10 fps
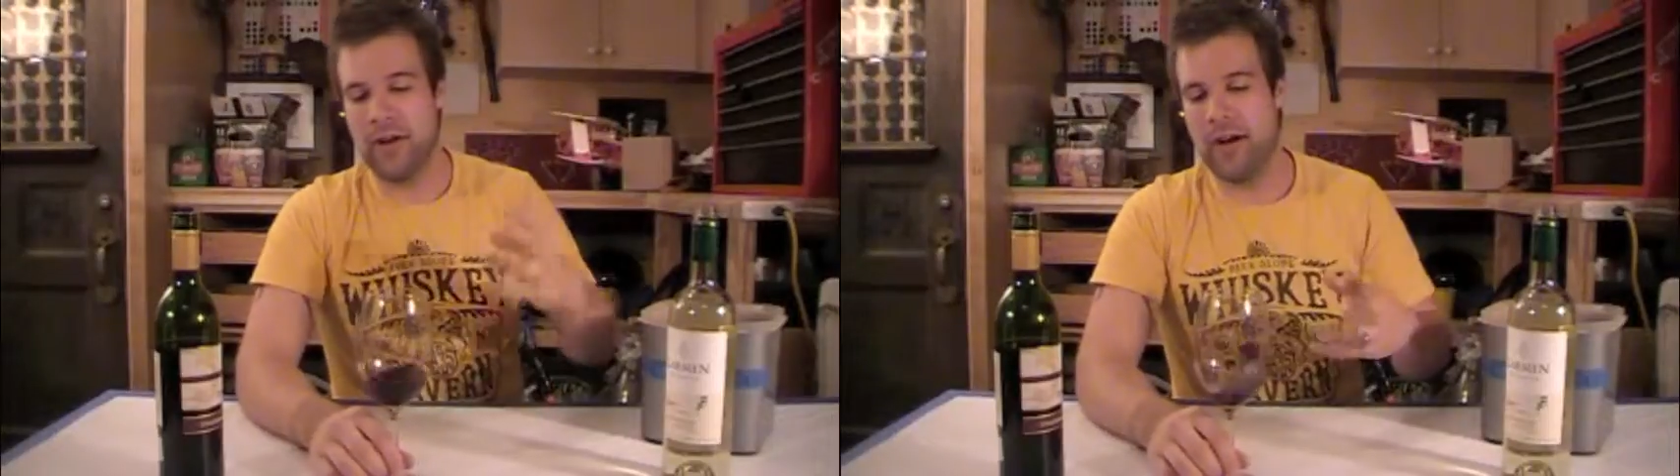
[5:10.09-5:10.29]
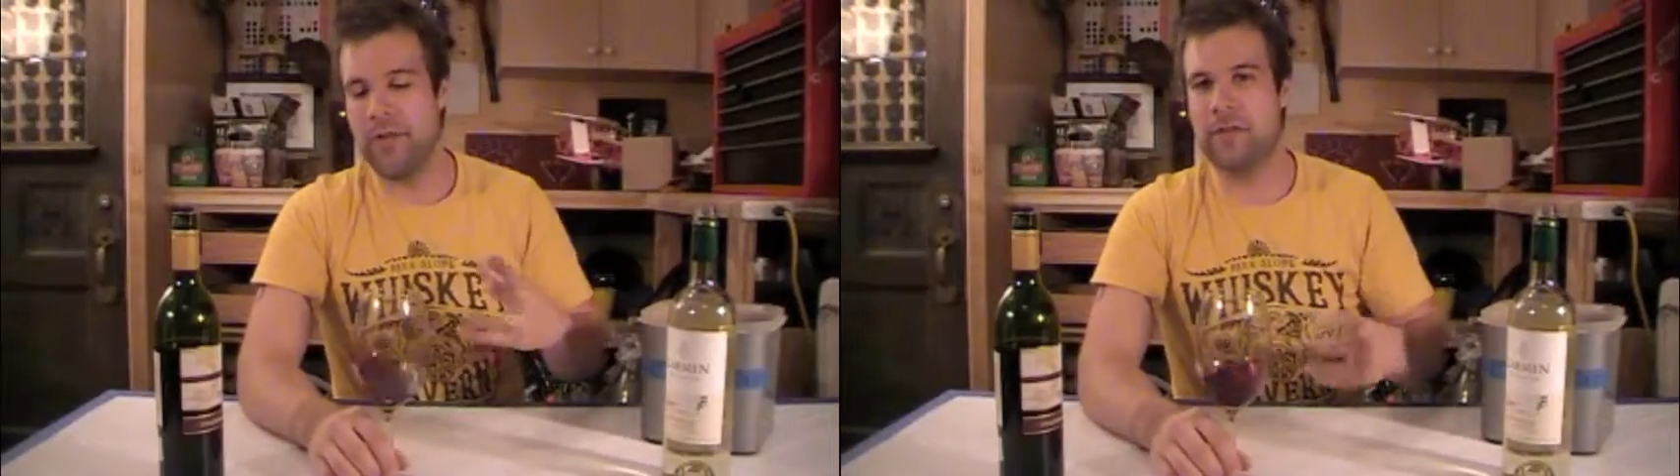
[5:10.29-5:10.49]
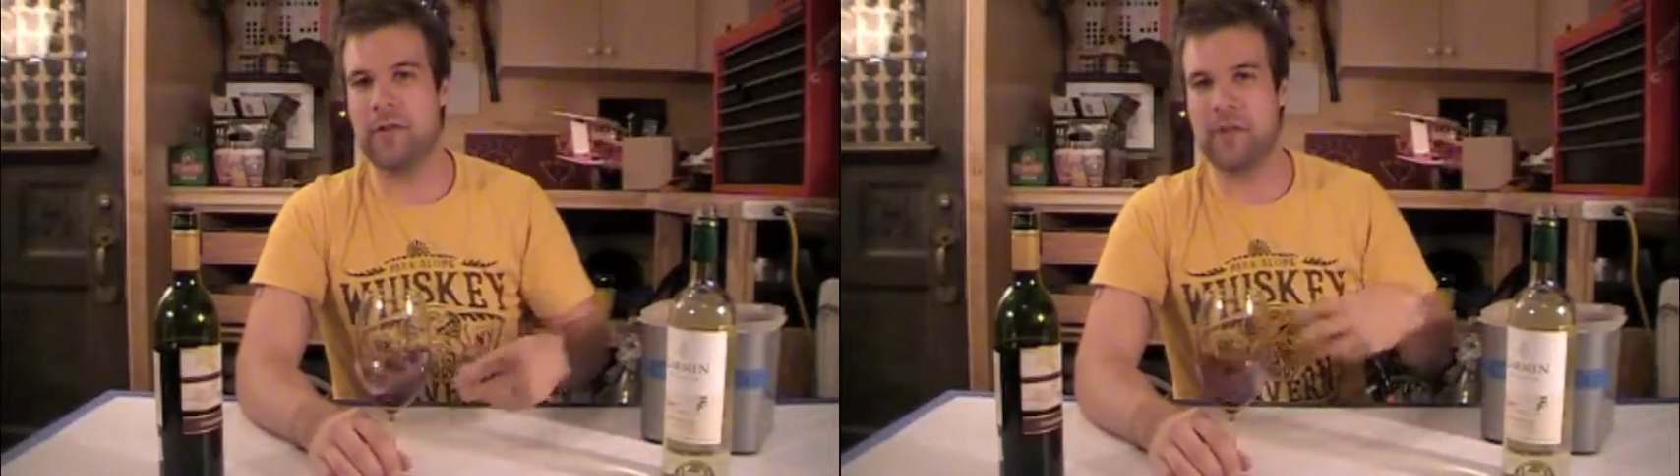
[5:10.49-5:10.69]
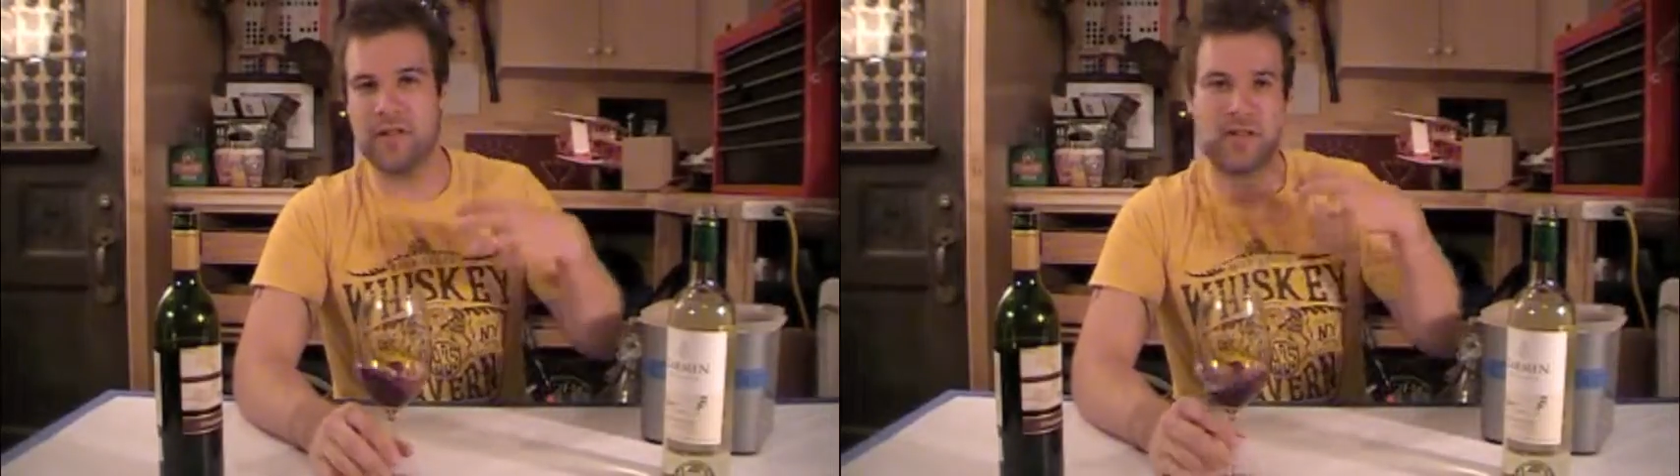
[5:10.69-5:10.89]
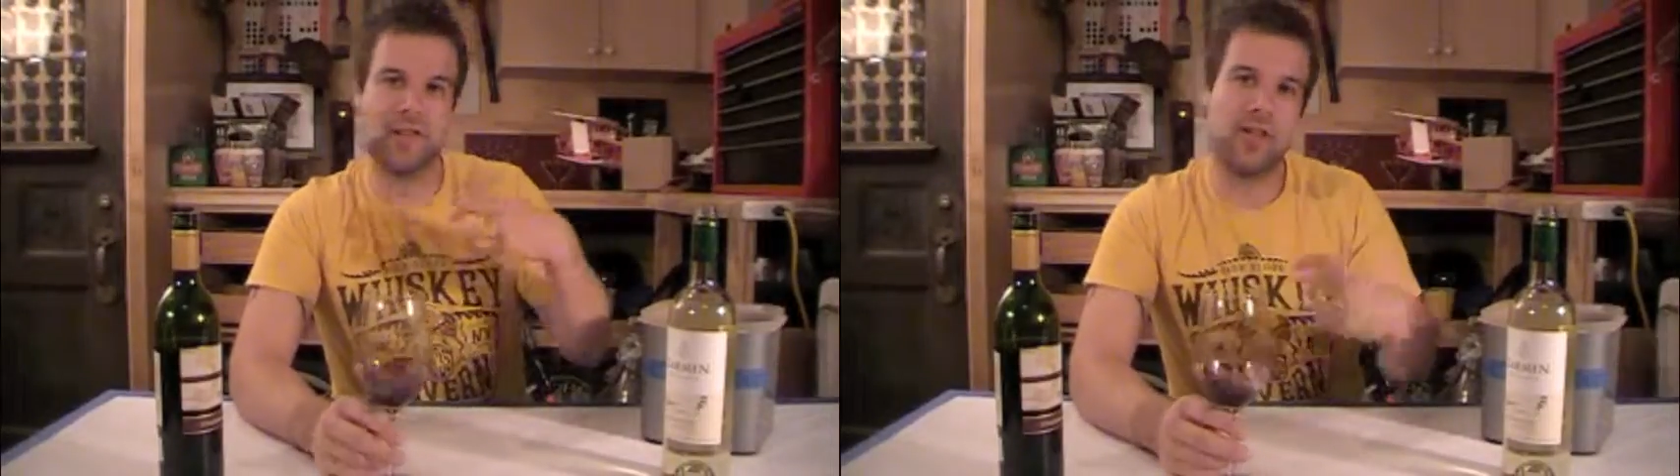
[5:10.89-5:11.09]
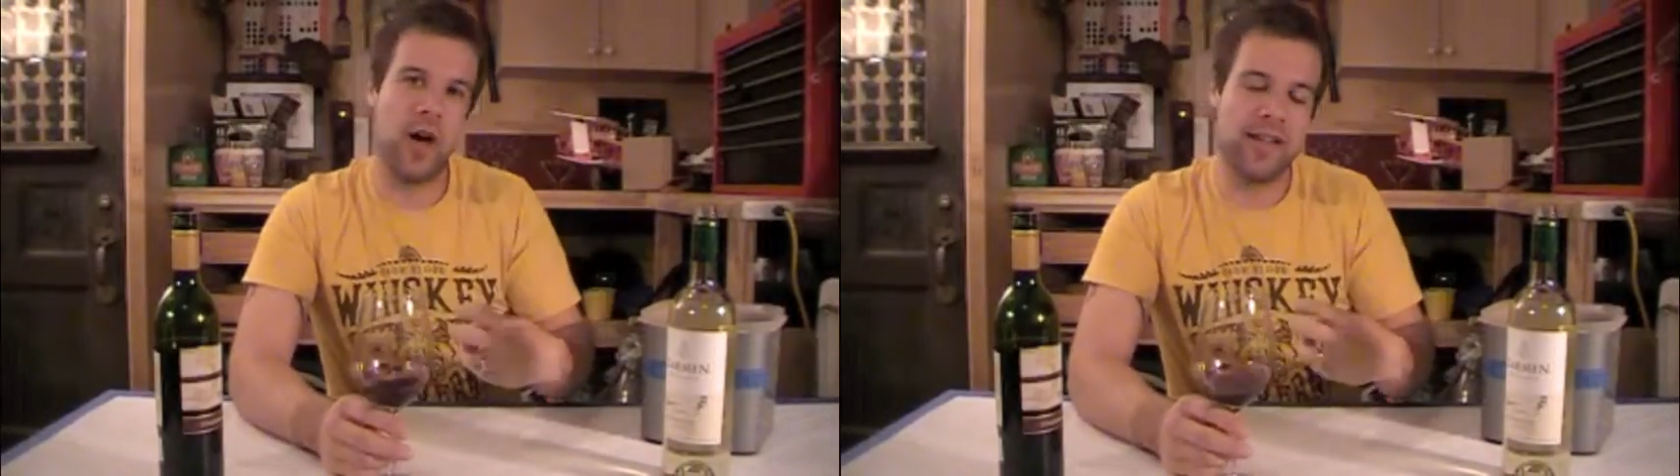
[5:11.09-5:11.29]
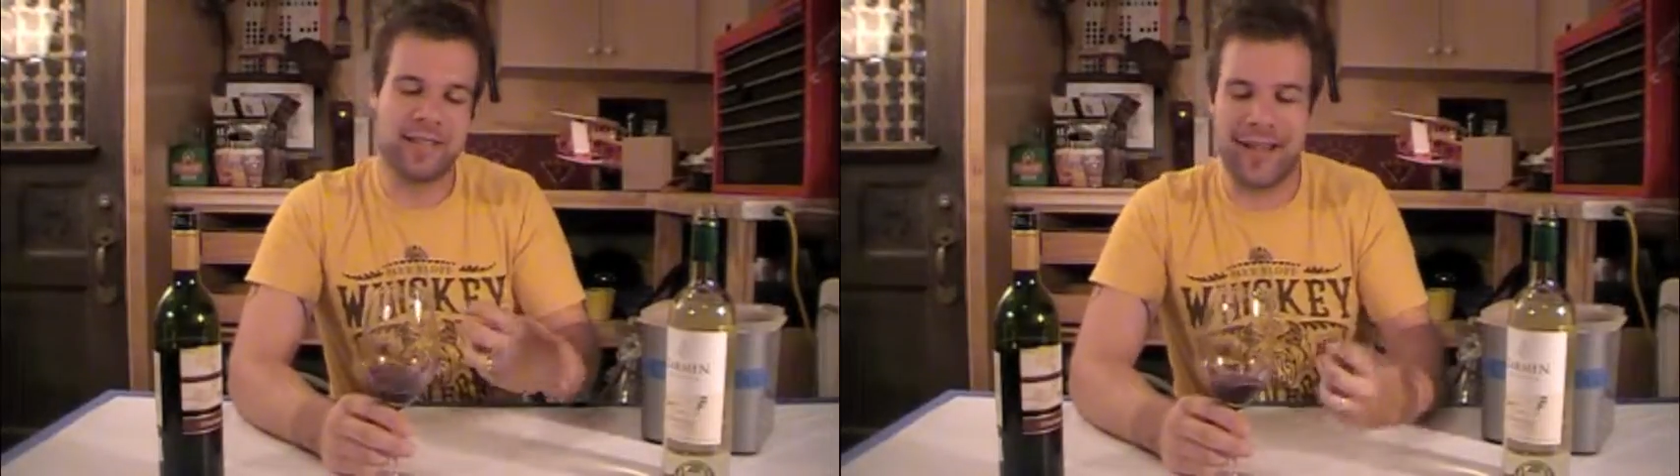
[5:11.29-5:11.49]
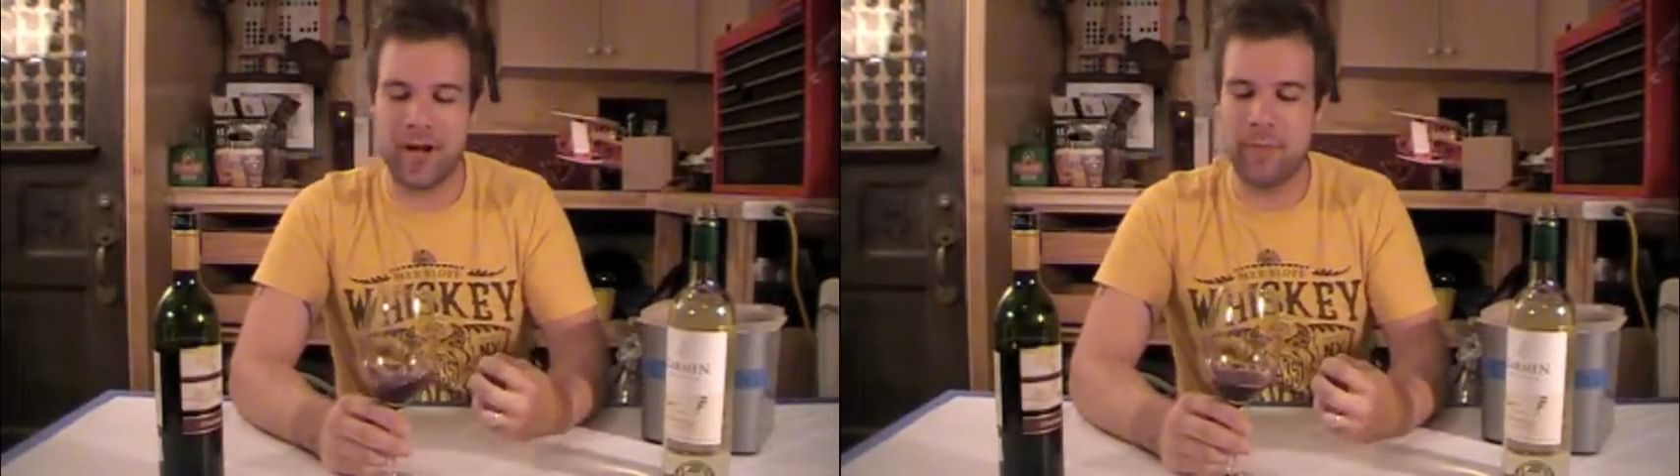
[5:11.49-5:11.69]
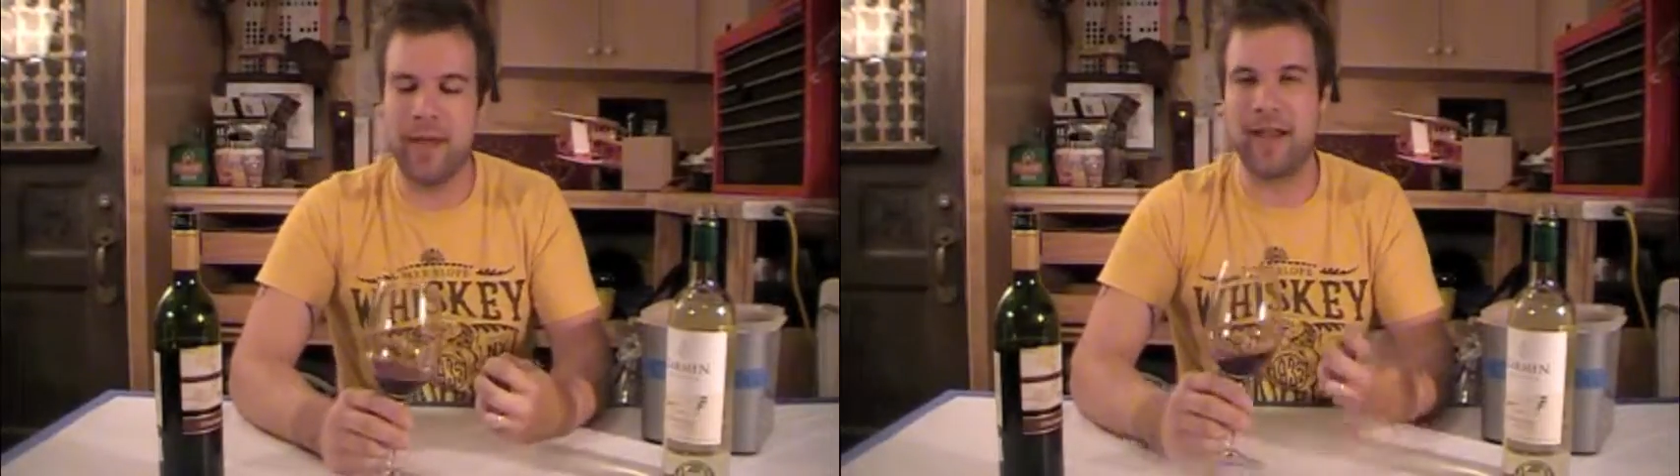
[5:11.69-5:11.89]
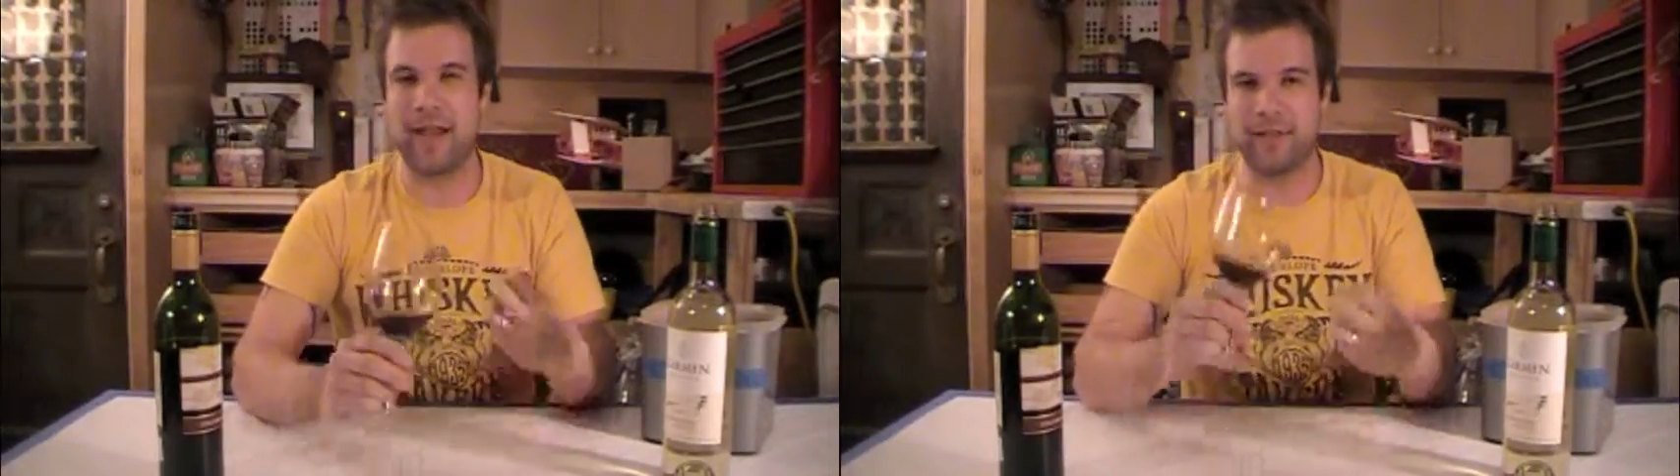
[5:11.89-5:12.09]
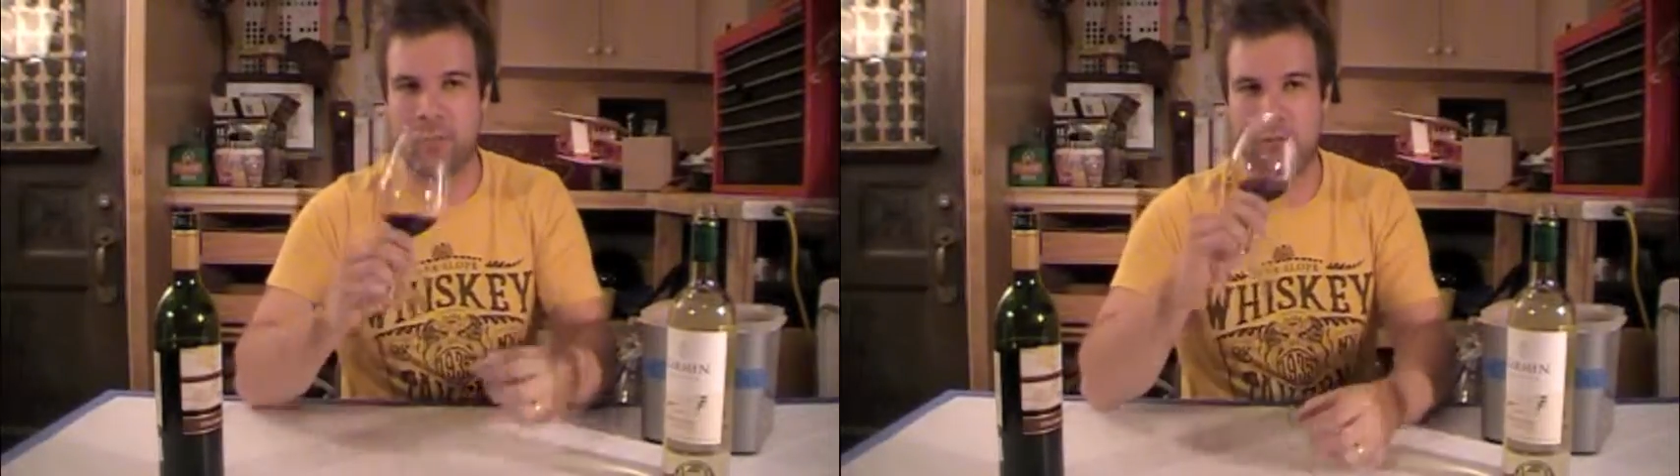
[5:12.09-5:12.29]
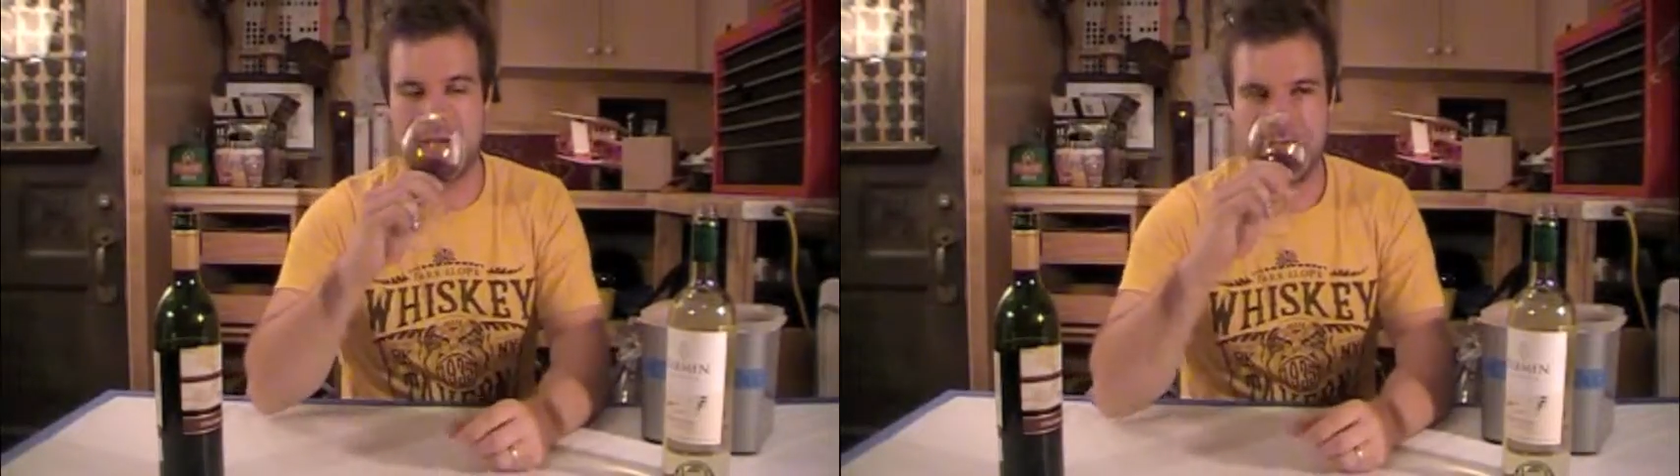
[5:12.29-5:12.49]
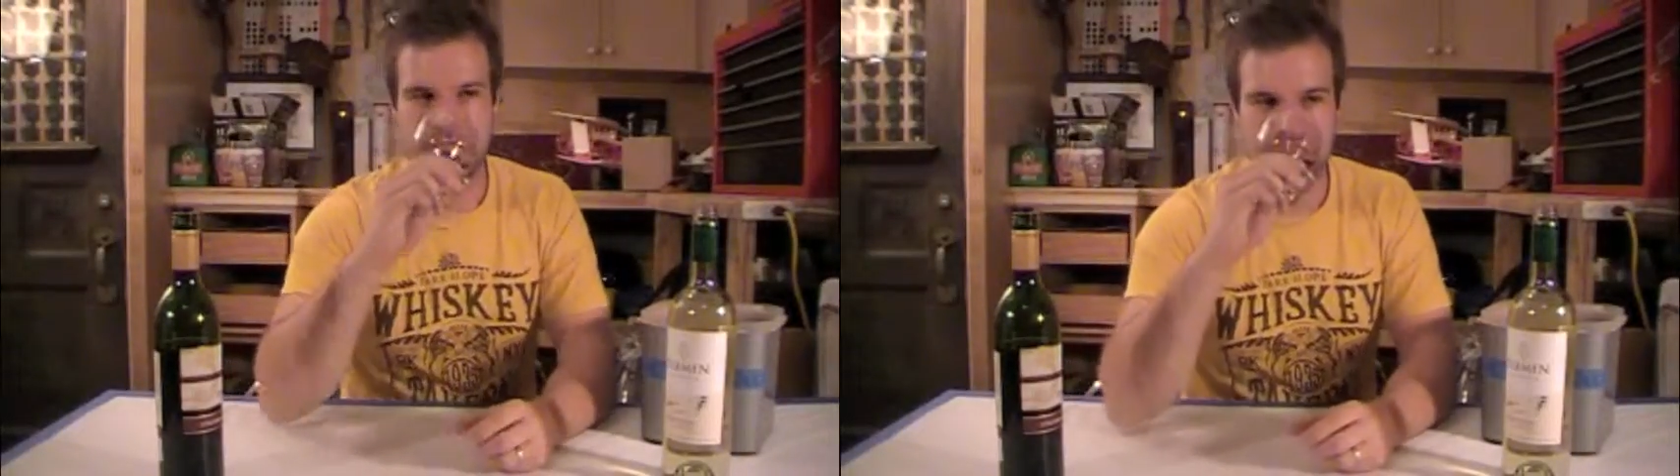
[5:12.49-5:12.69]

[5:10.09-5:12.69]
Off the first one, this is not as aromatic of a wine.